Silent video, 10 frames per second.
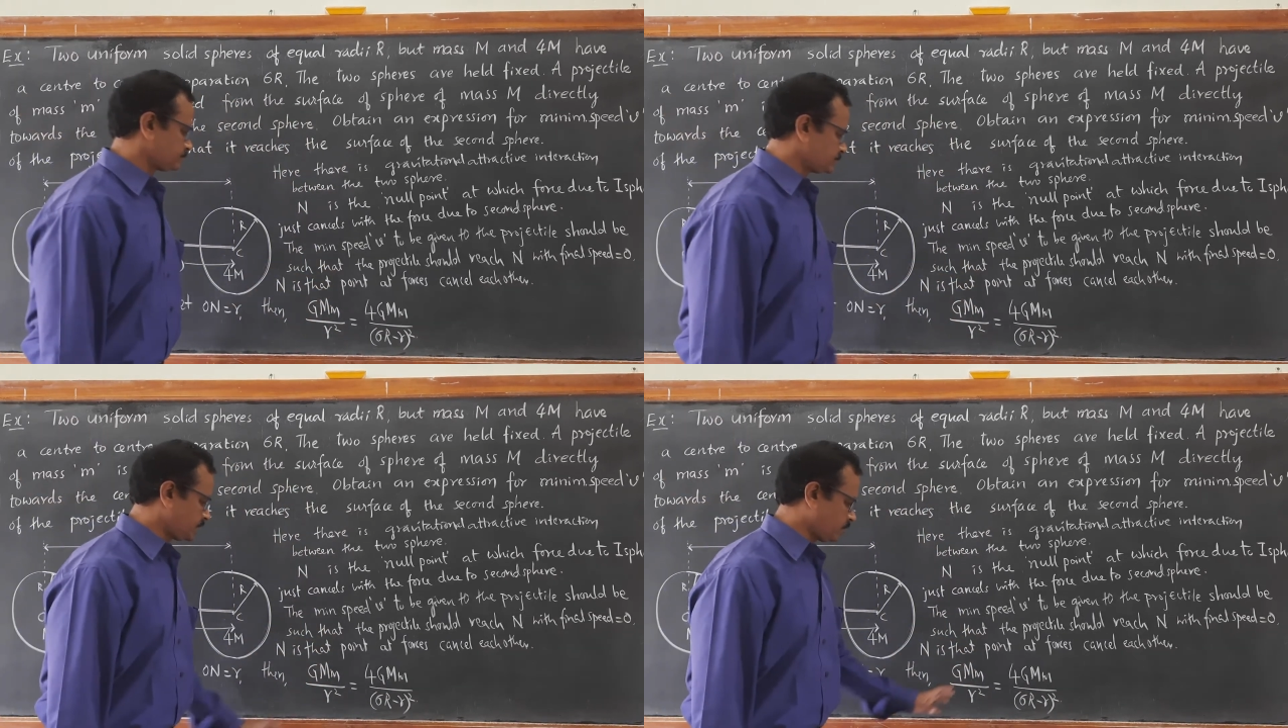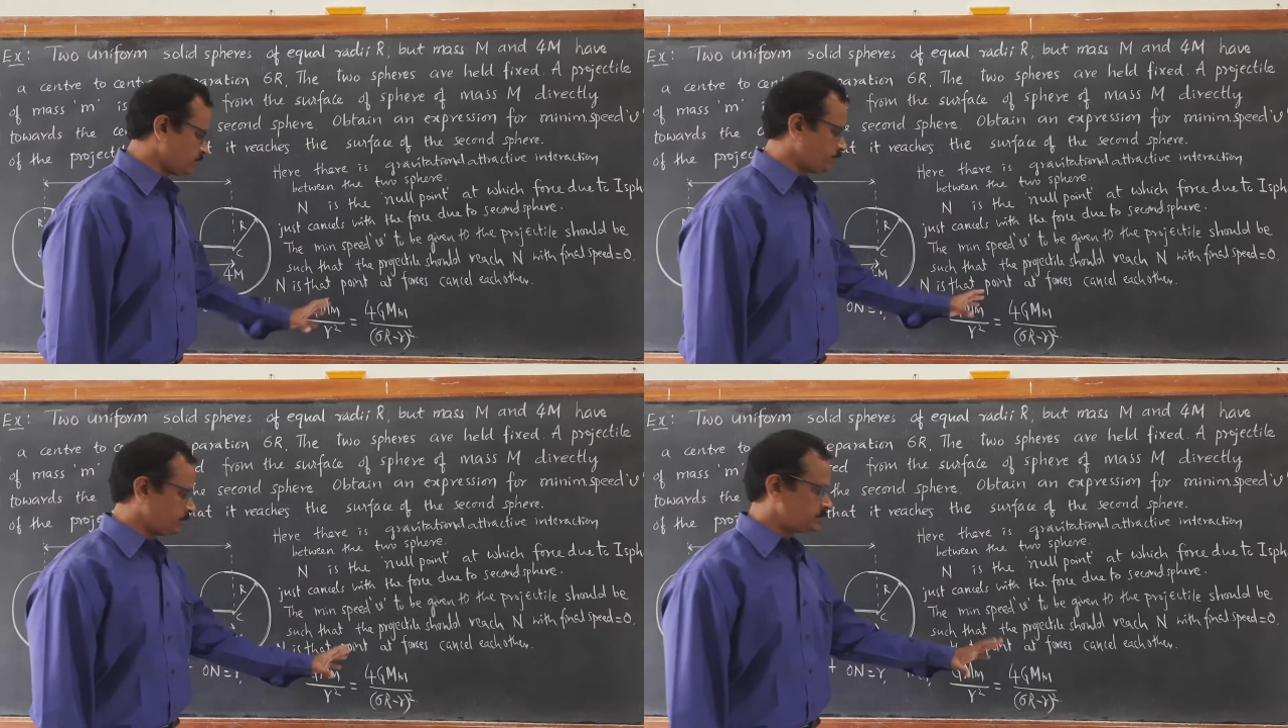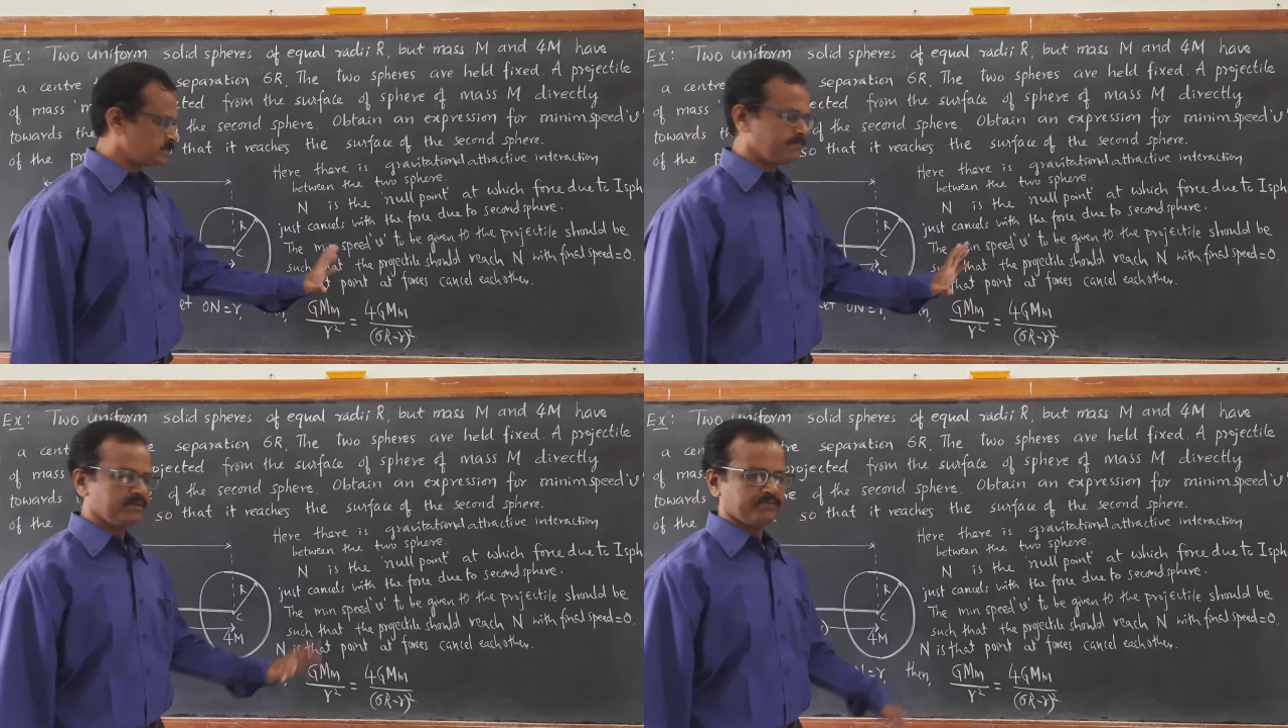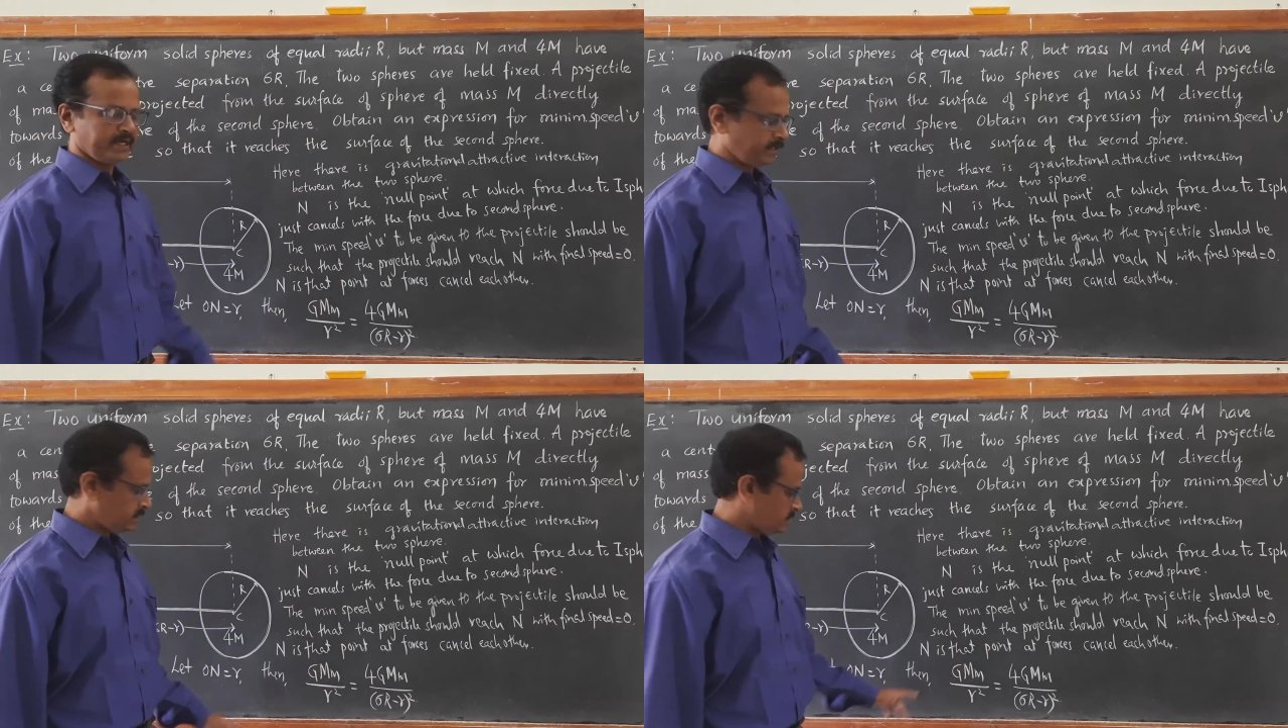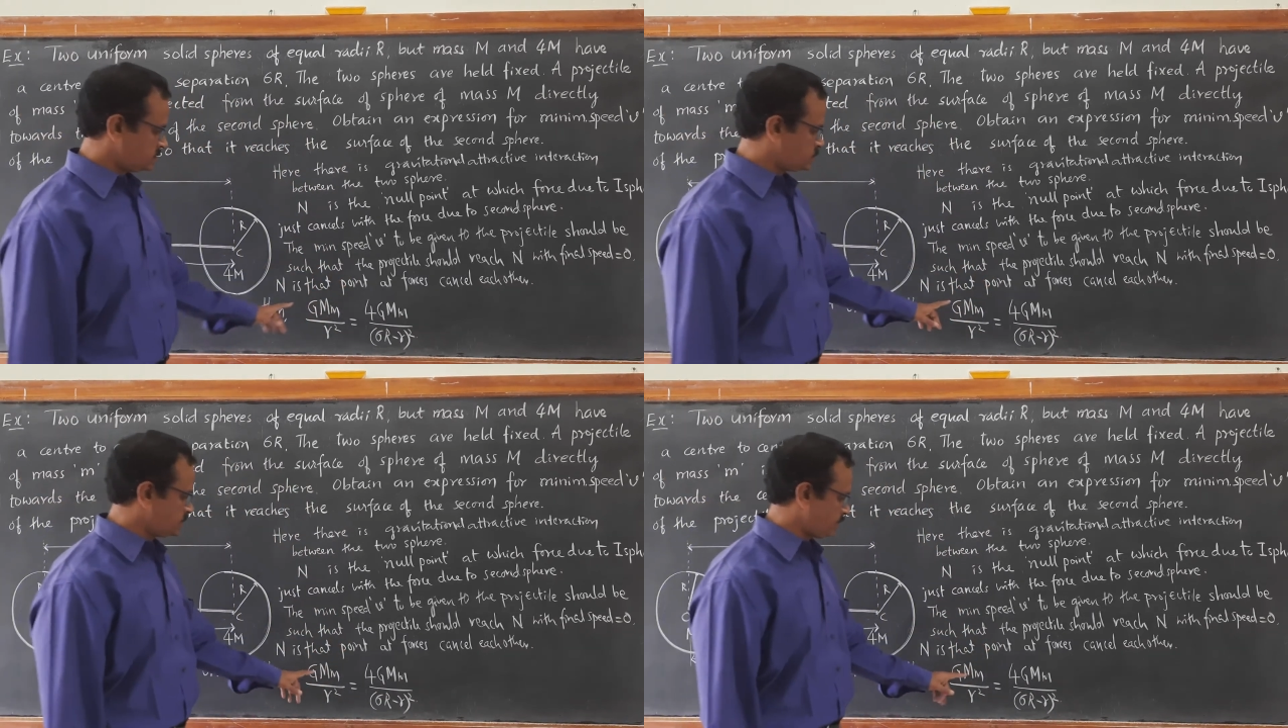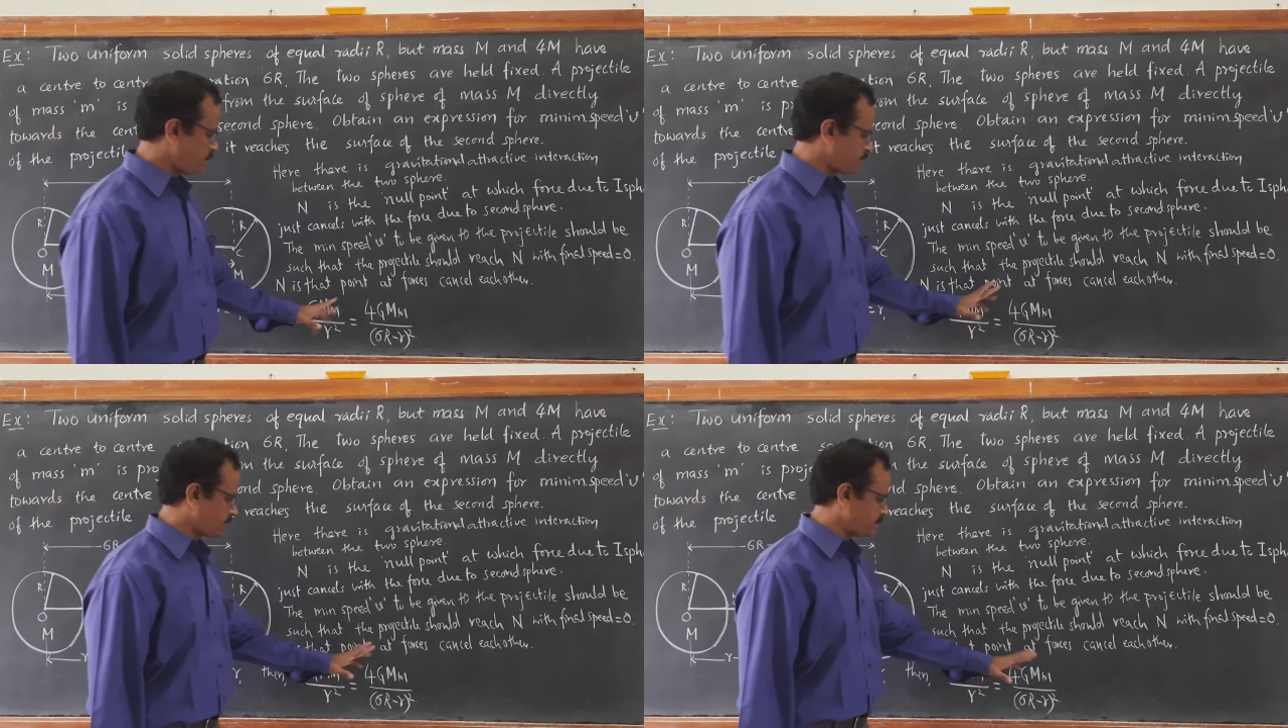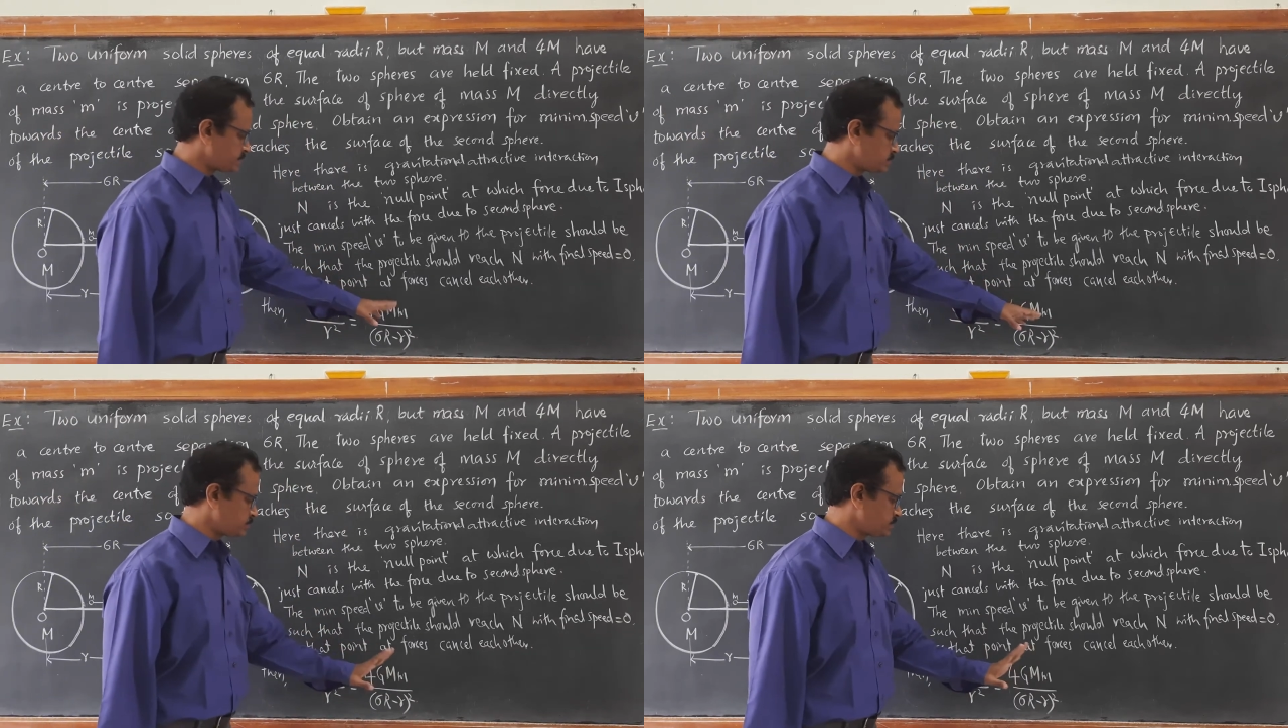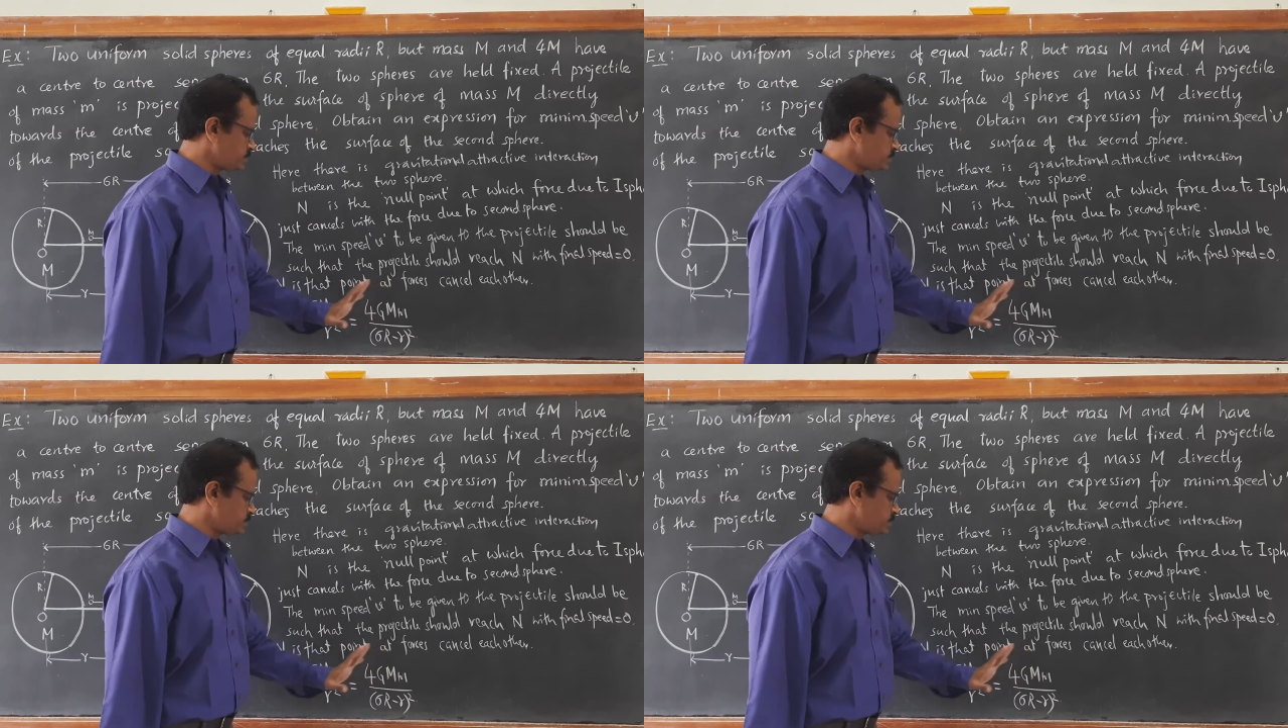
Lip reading: Now simplify. Gmm cancels with